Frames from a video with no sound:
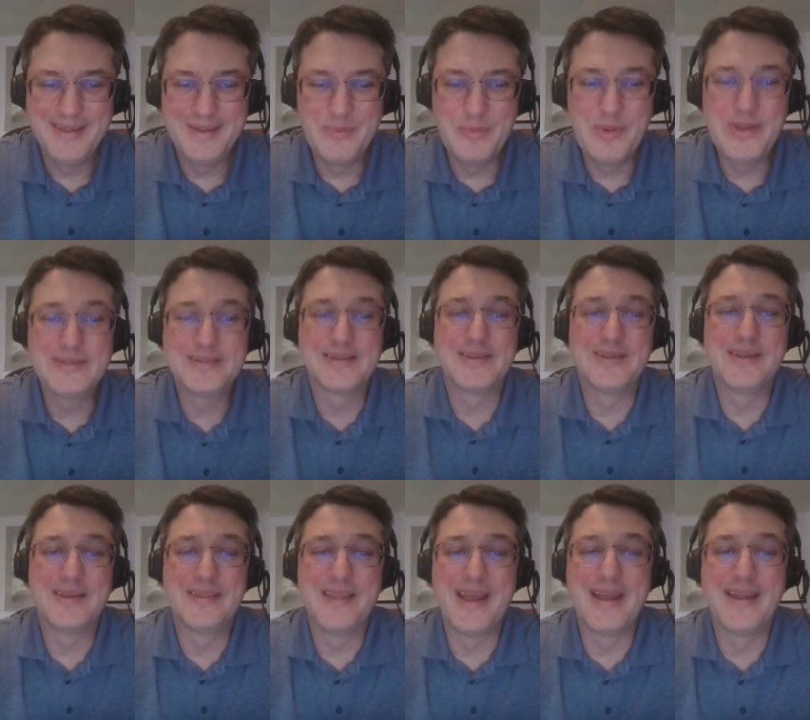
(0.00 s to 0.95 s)

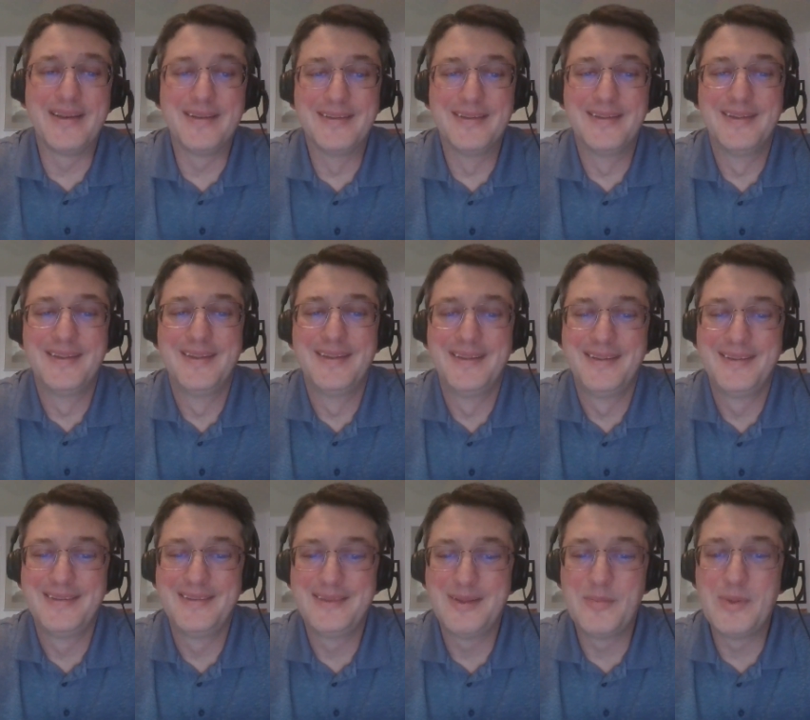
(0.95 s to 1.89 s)
basically that
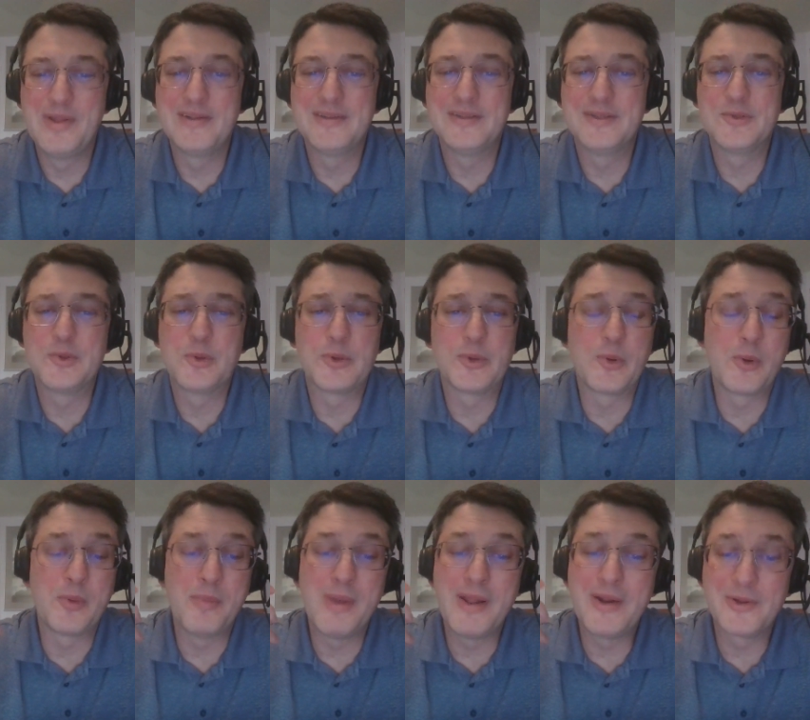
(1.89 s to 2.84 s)
the mental disorder
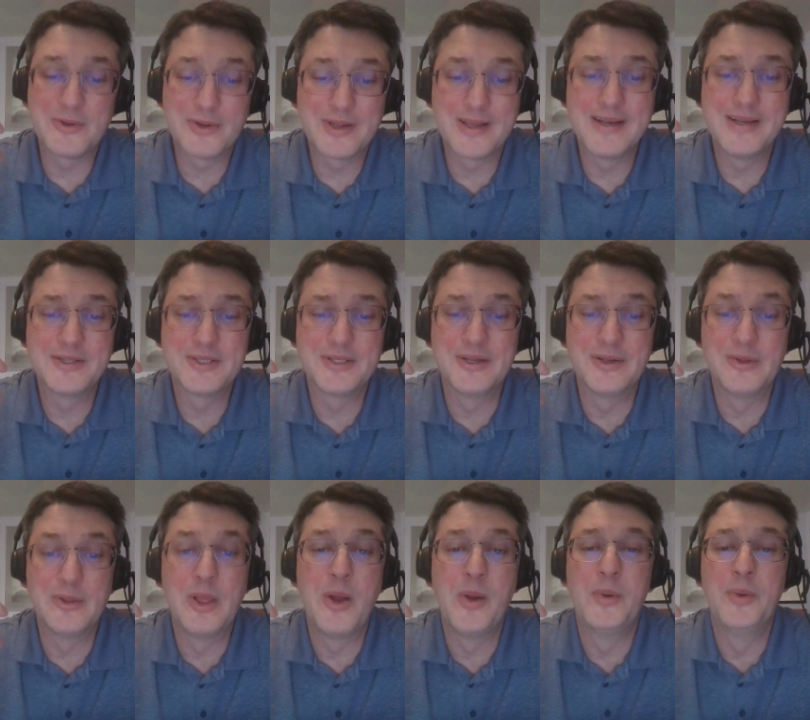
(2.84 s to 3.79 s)
or medical condition
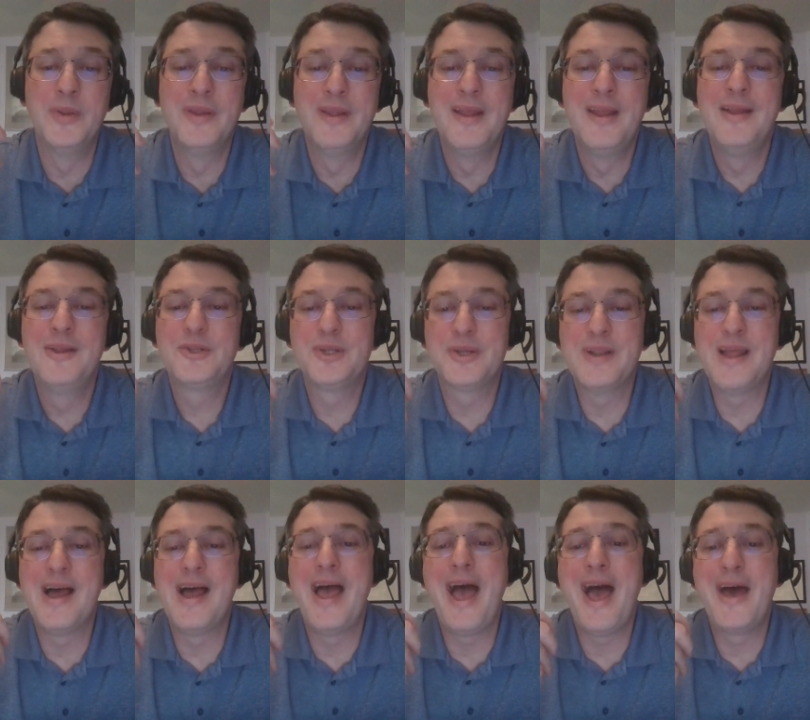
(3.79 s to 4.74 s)
alone should
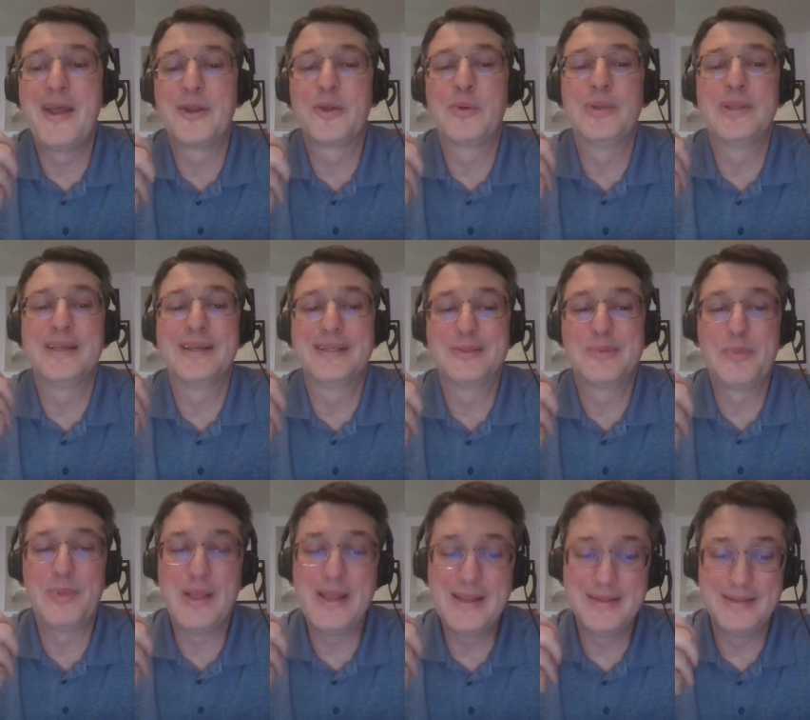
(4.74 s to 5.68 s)
not adequately
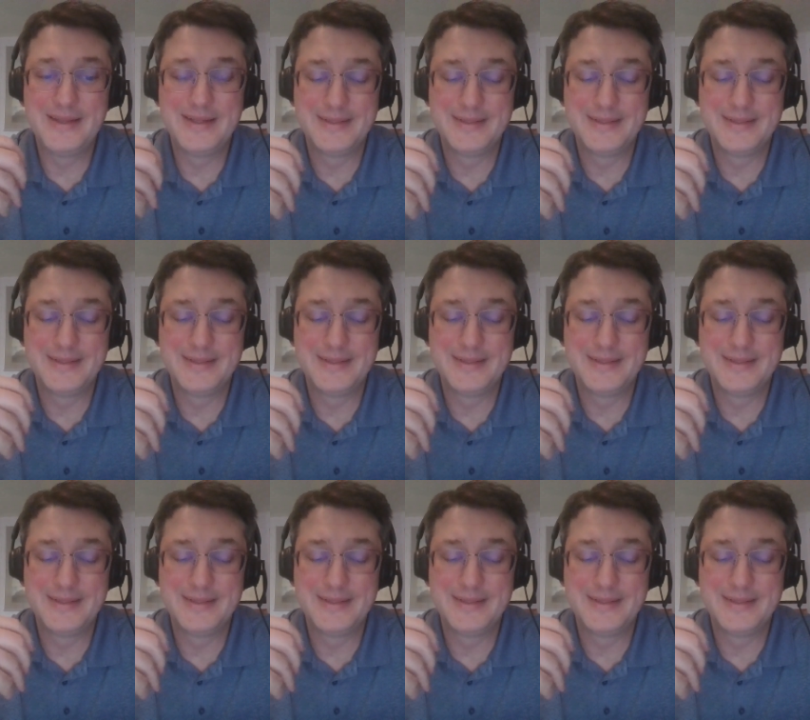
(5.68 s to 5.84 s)
explain the